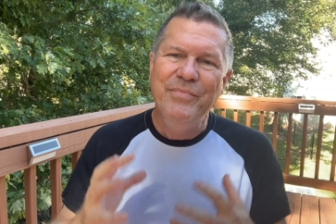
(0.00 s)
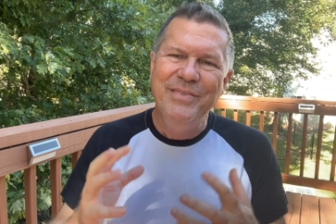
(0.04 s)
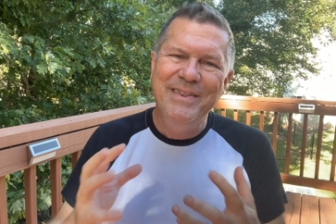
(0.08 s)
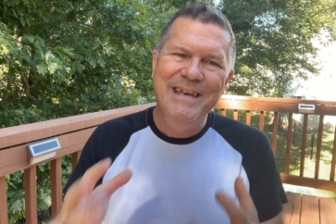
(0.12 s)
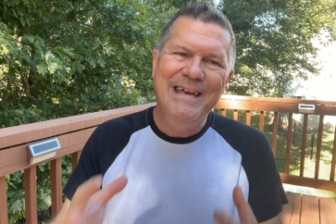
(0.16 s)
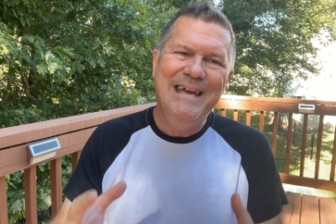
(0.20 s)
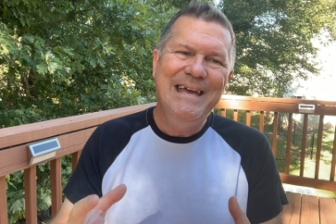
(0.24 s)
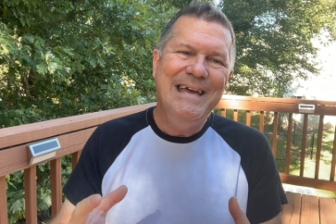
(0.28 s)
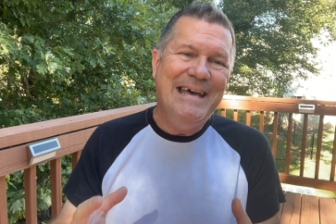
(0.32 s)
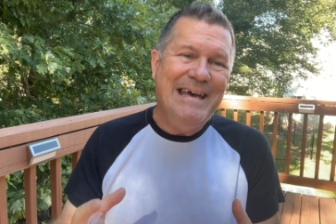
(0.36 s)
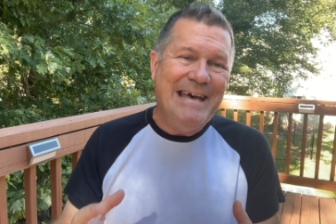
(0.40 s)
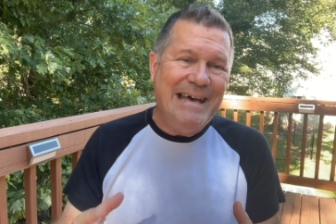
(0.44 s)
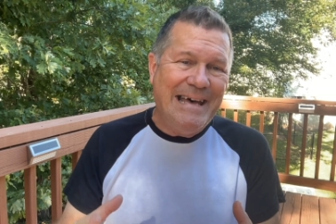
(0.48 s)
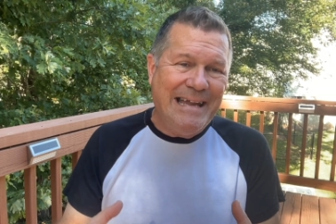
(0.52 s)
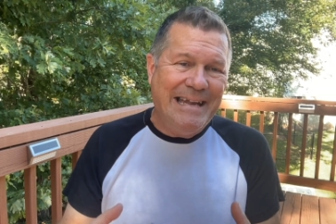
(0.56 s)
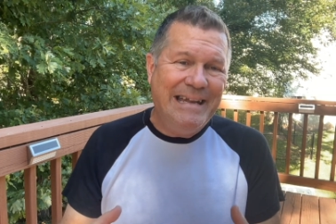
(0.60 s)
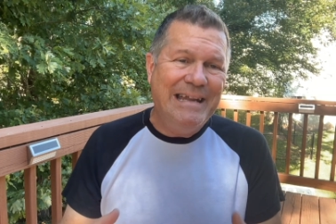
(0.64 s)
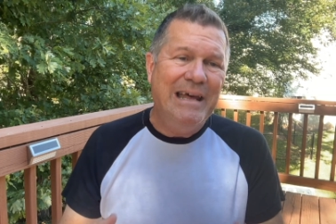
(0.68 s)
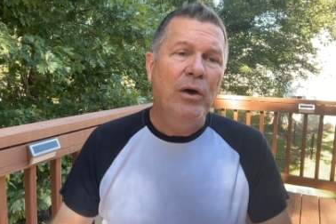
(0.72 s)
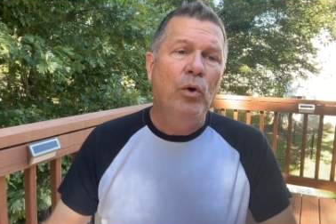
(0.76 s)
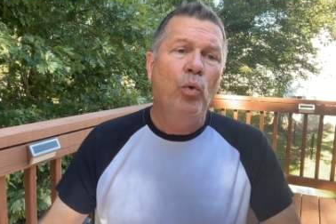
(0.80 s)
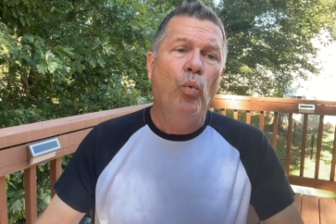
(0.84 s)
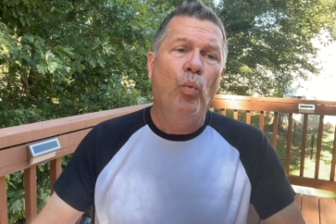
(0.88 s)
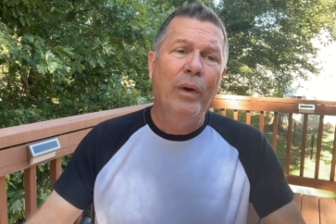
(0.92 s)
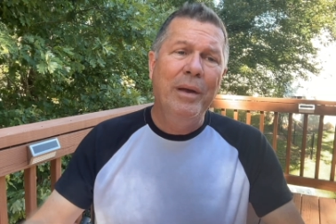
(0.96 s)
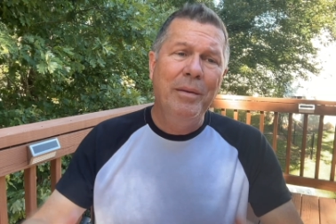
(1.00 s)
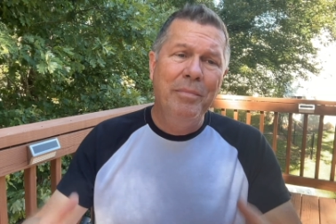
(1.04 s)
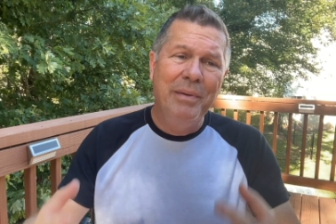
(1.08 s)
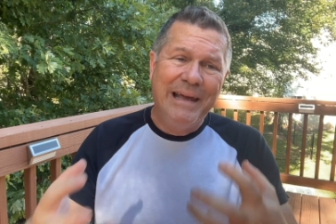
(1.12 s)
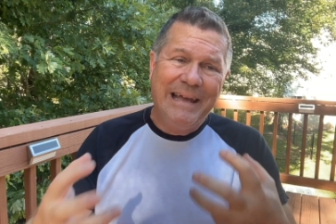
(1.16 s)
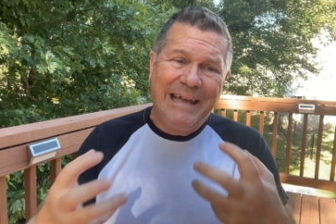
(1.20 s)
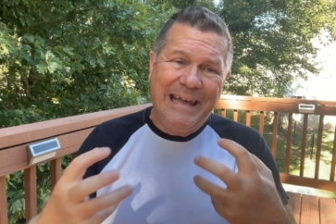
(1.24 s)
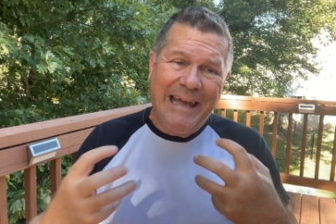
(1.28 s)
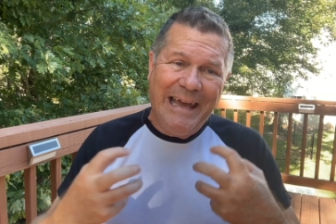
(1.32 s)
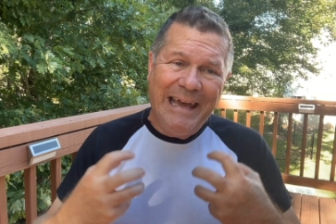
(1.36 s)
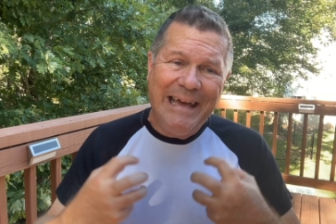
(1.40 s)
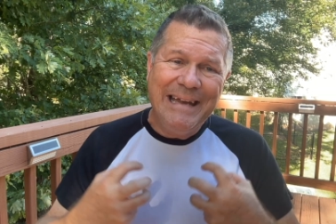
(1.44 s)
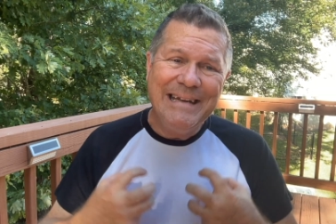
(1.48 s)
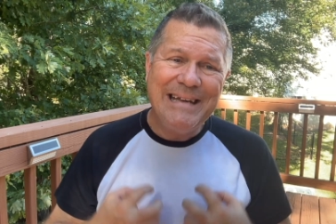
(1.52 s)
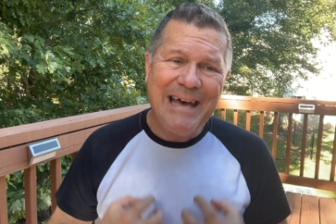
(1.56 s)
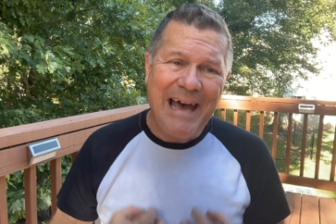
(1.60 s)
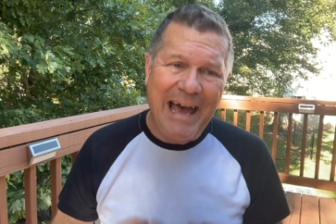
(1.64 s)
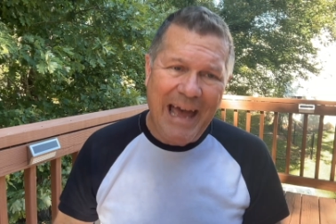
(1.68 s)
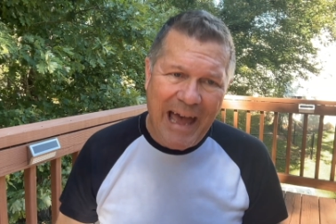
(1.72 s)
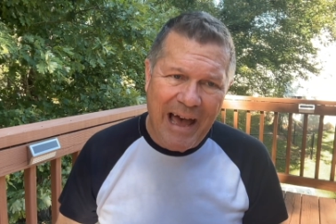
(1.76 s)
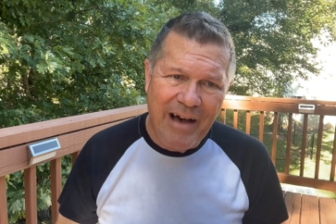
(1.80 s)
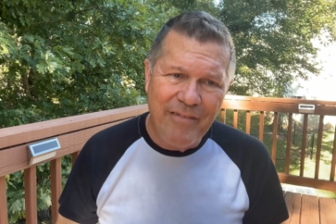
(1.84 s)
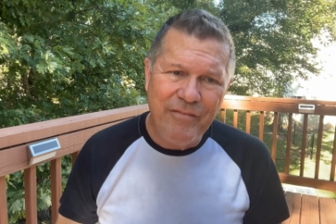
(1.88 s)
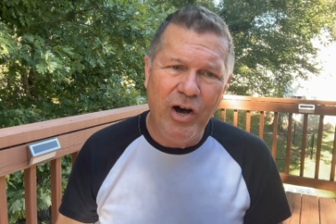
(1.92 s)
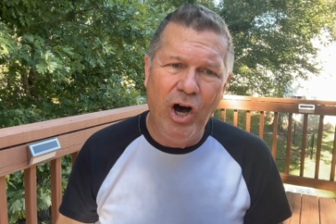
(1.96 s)
Then we begin to
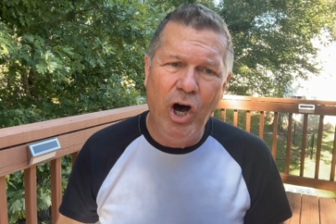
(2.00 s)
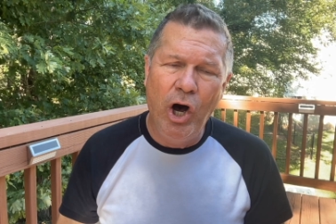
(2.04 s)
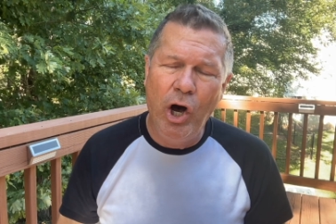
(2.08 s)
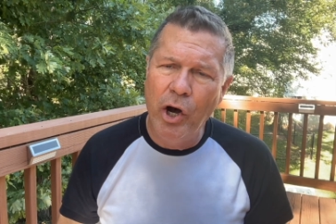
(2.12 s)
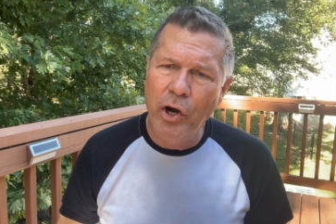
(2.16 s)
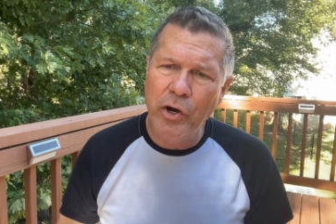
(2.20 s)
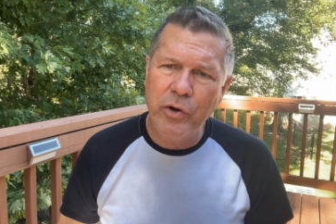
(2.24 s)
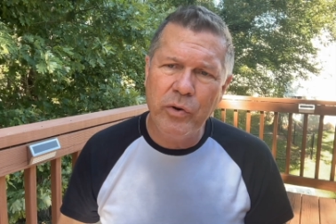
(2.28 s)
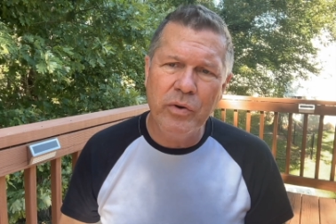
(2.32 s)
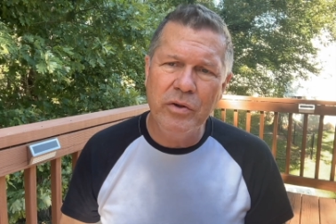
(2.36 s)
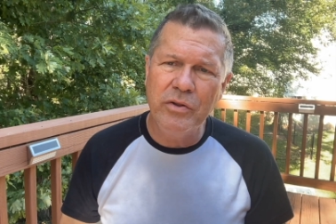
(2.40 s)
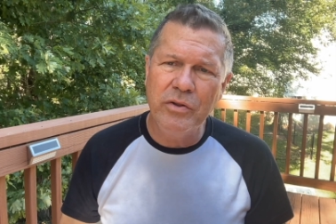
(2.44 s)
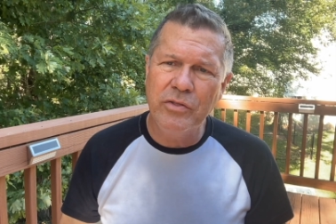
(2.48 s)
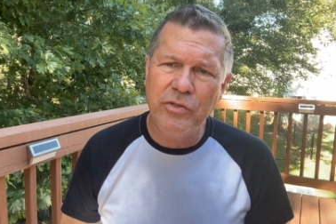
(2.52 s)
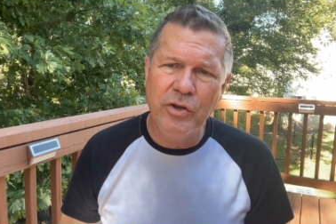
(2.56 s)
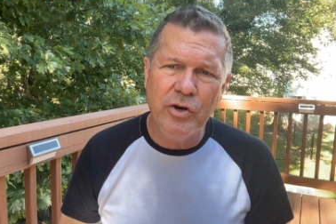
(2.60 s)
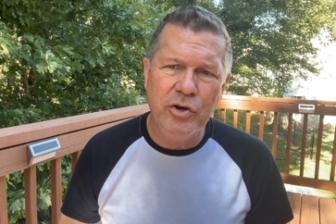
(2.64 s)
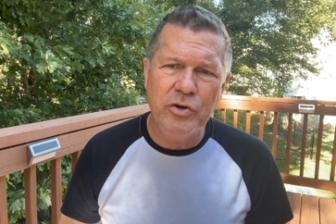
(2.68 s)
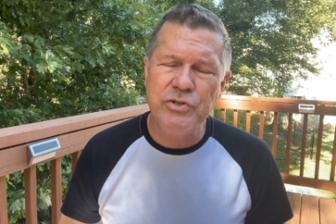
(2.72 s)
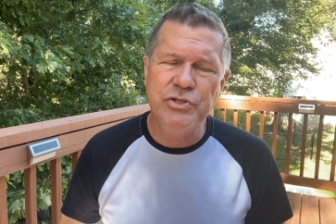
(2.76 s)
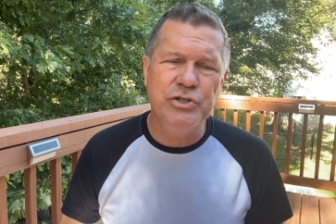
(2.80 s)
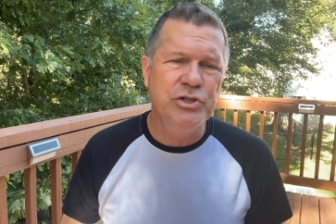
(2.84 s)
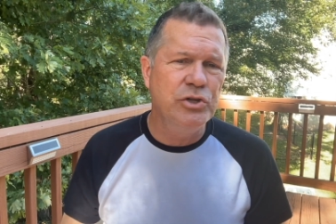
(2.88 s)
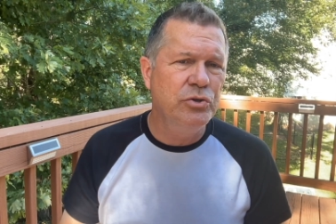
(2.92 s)
have a hunger and thirst.